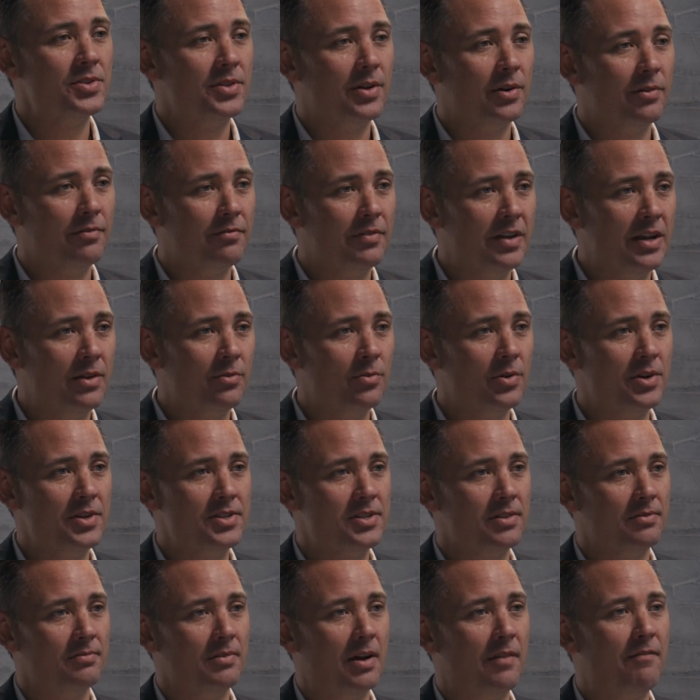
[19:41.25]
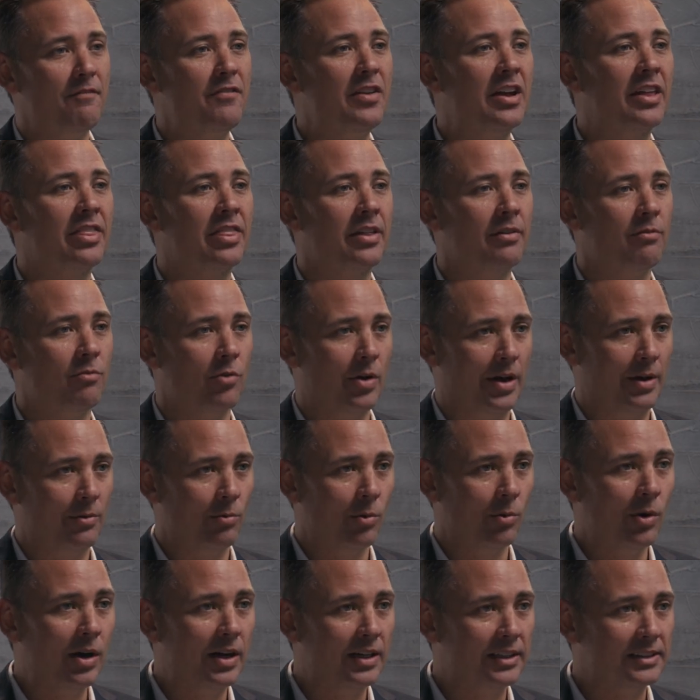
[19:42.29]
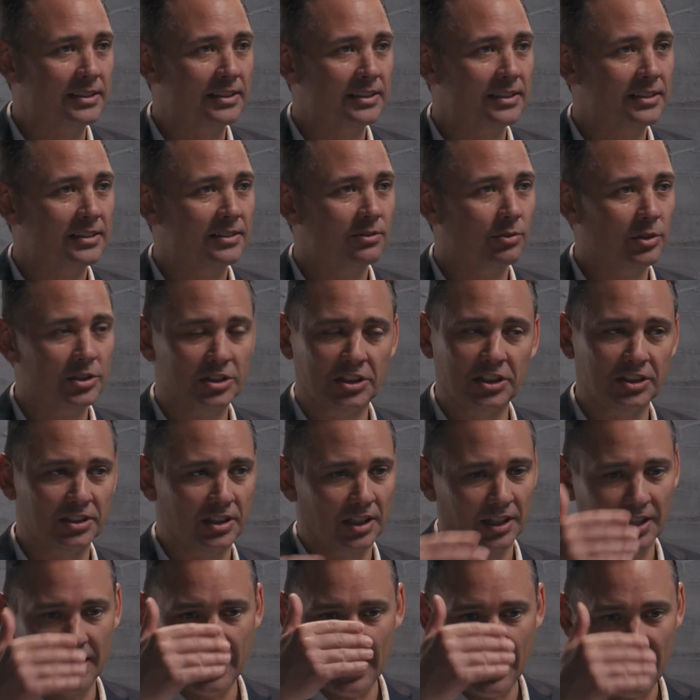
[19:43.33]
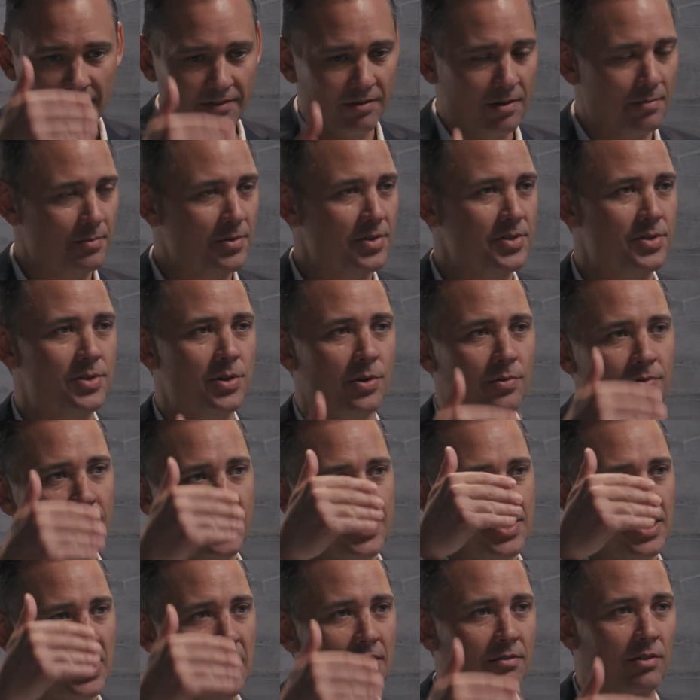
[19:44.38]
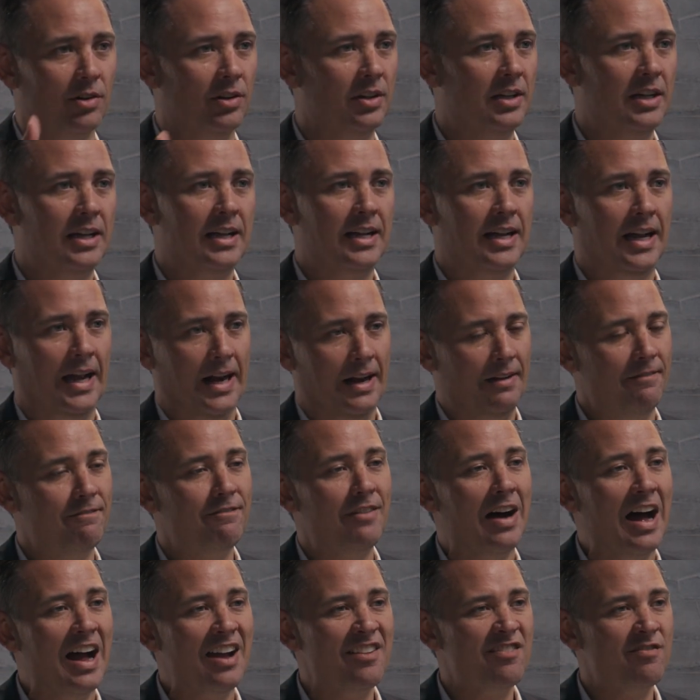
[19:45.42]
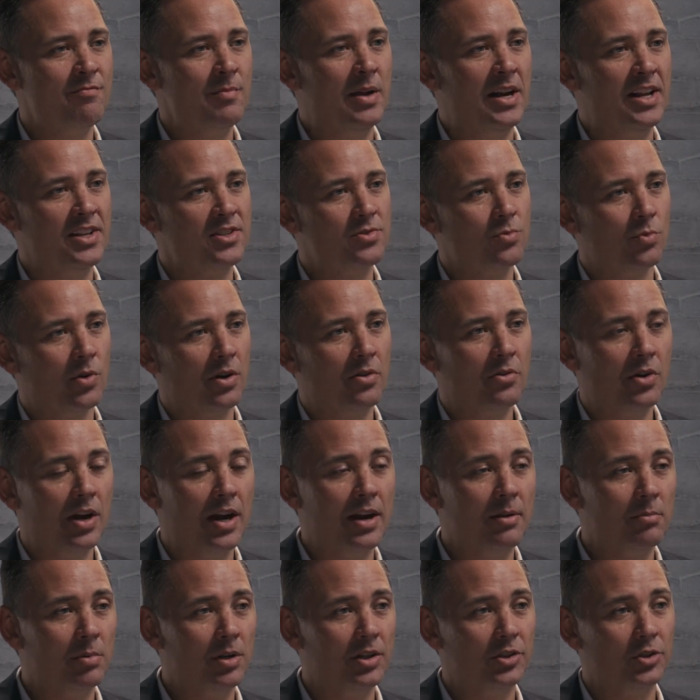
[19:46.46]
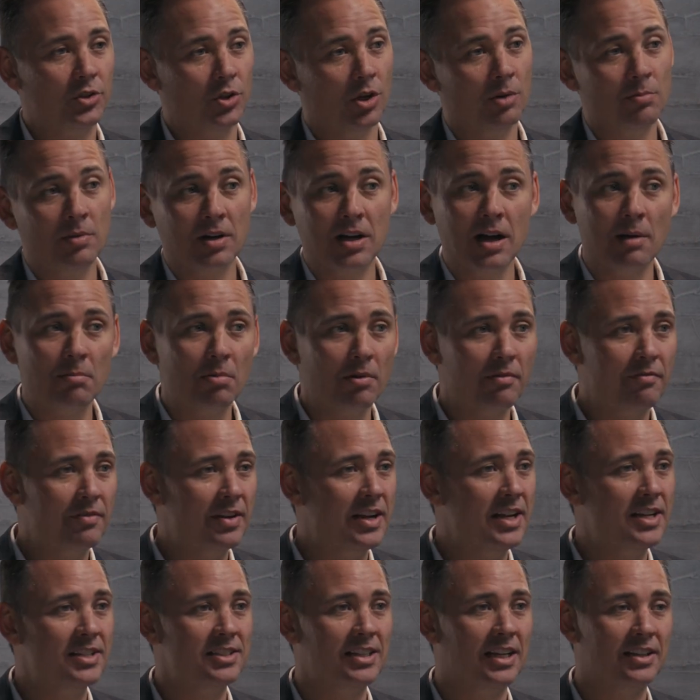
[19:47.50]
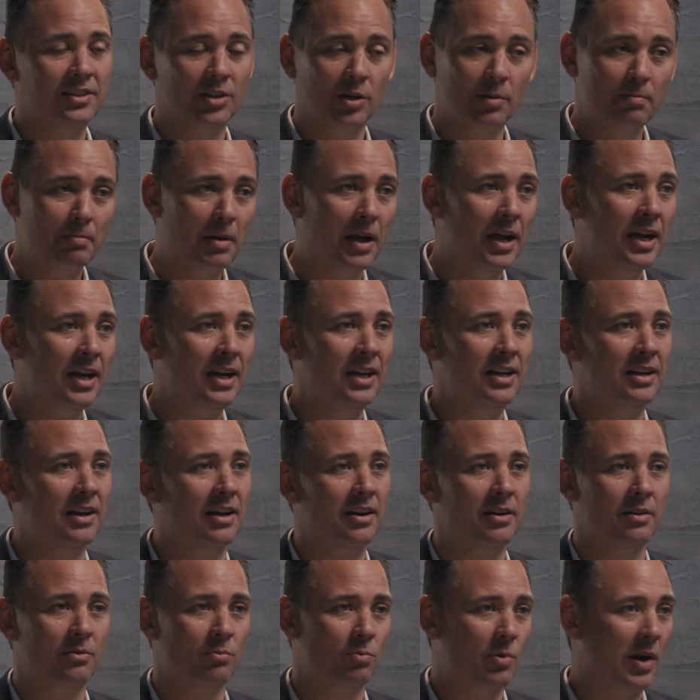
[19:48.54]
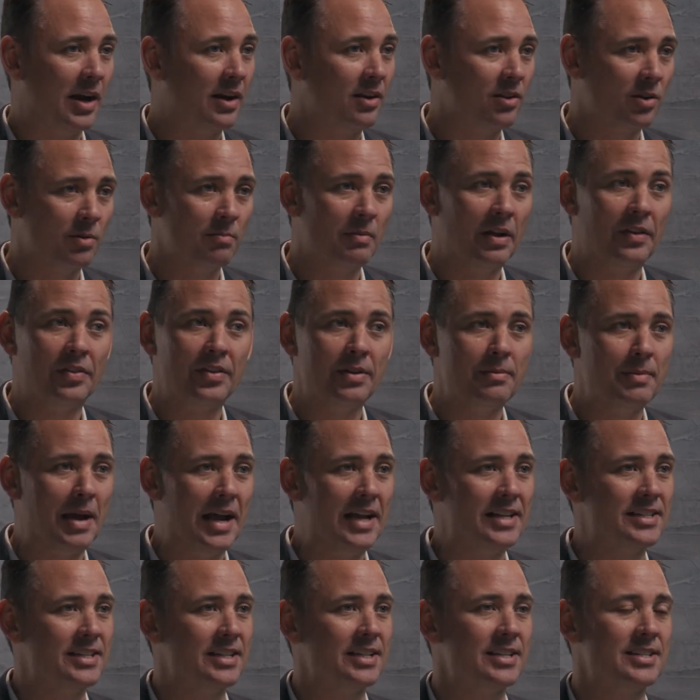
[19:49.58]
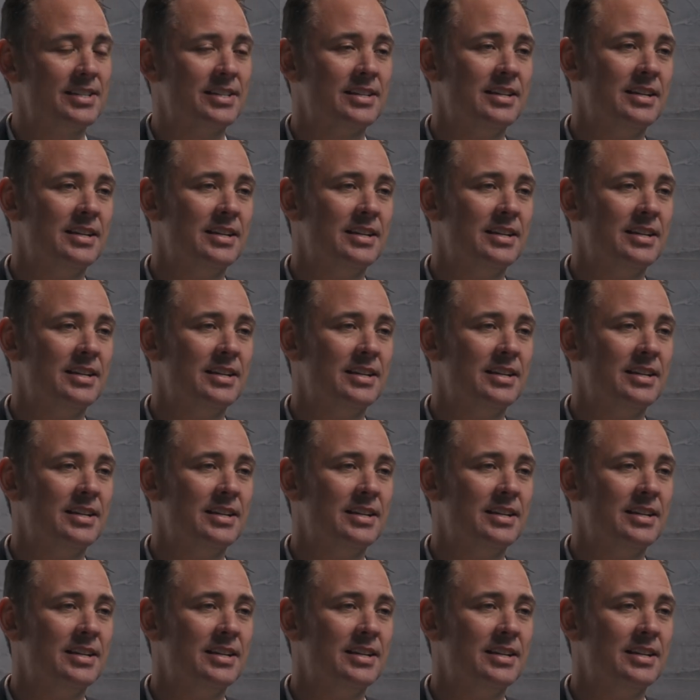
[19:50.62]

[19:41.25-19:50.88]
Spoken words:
their fee was a fifth of what it was just looking at from a surface level, and in 5 minutes we were able to show them a couple fees that they're paying on a regular monthly basis,